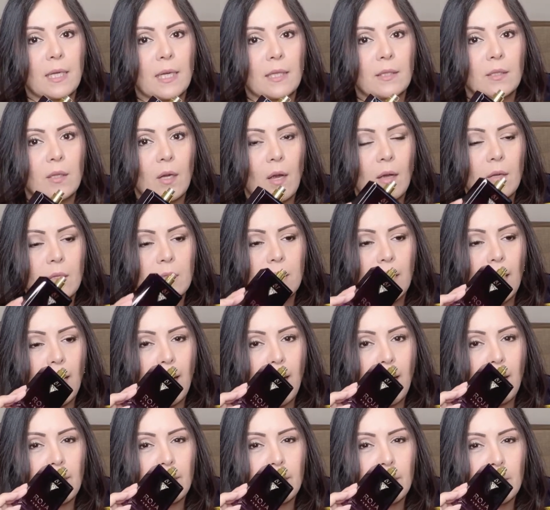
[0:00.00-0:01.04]
It does
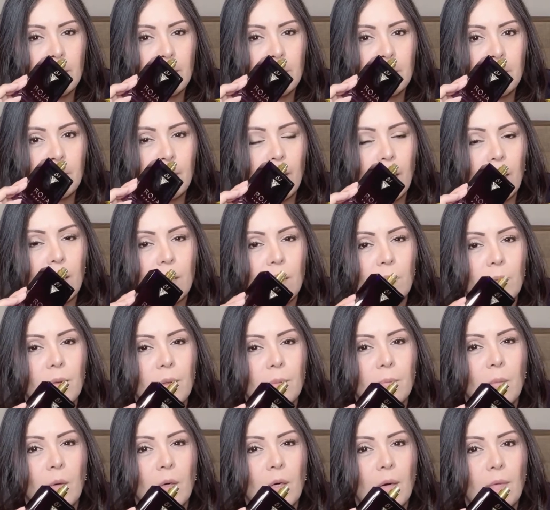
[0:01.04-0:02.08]
have a little
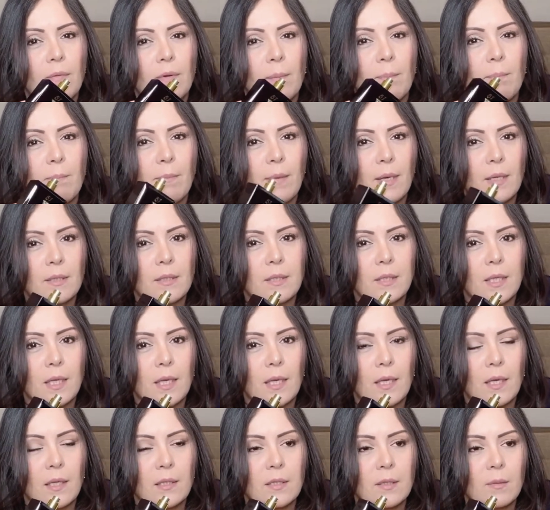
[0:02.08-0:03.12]
bit more of a
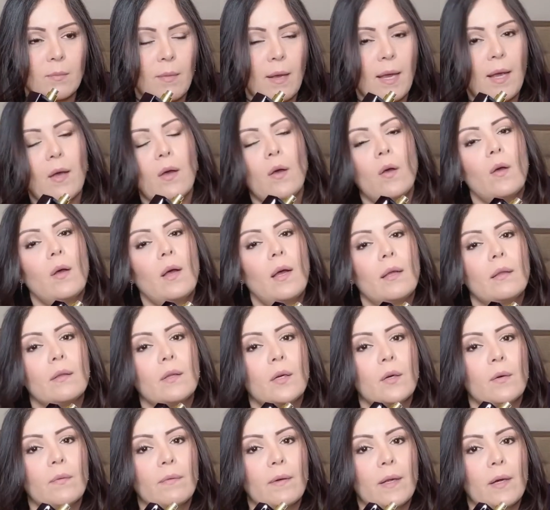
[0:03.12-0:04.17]
musky smell, a
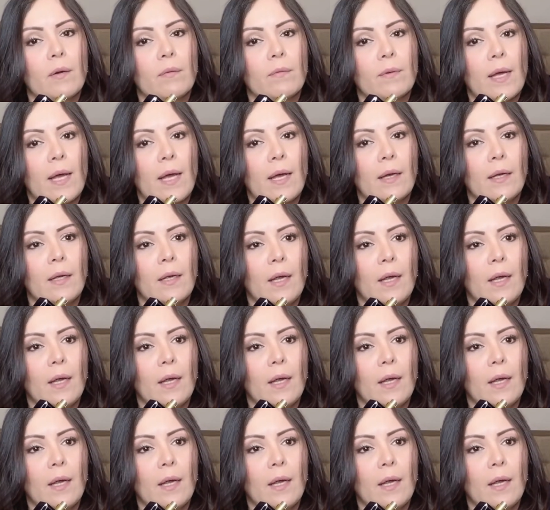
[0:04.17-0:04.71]
little bit of a